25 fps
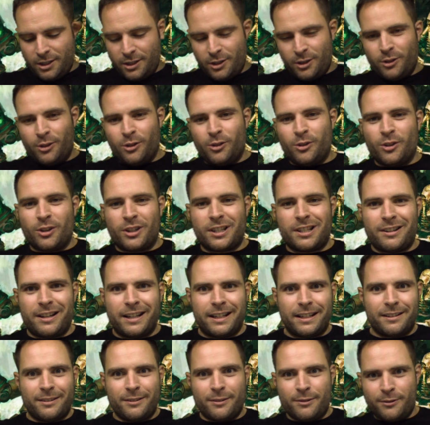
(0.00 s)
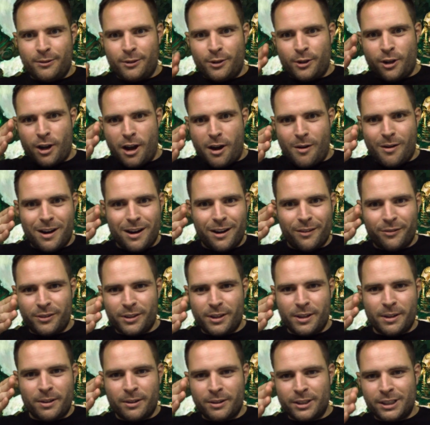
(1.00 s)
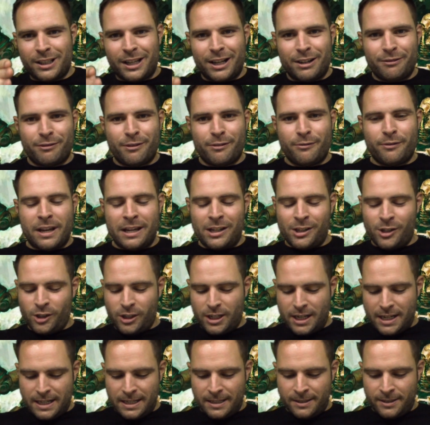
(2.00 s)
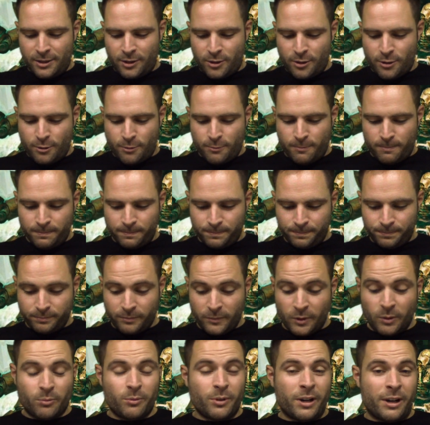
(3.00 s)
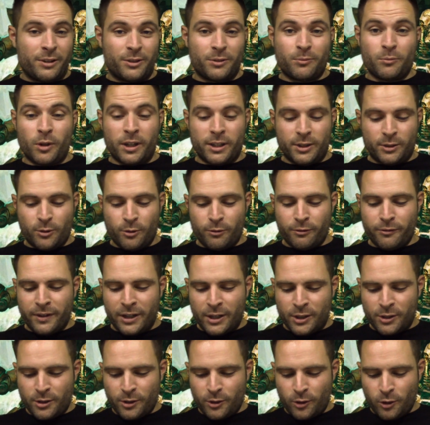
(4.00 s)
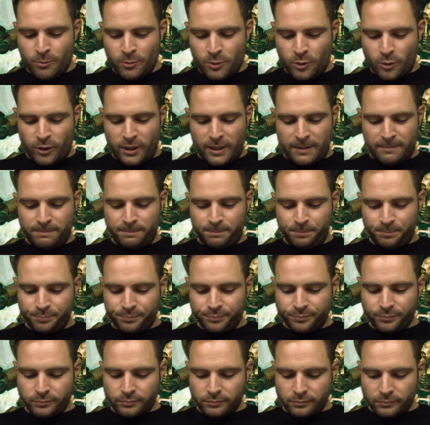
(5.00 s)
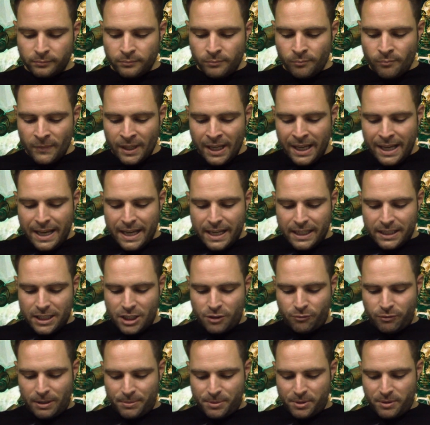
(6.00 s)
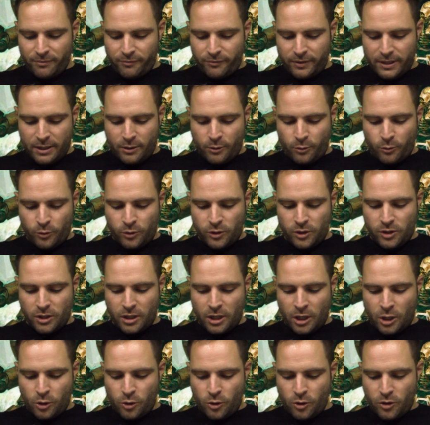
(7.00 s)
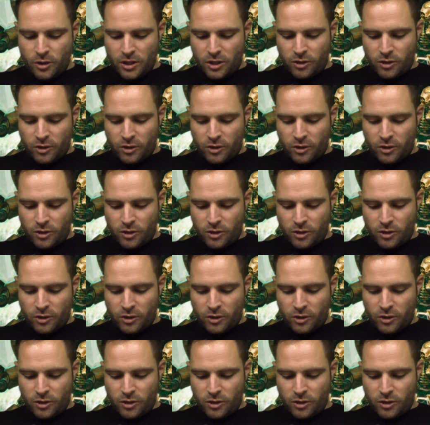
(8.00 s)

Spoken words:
You just like go after it's like revenge killing. It's cool. That's why it's called Revenge of the Doomstalker. Disruption Fields. Use this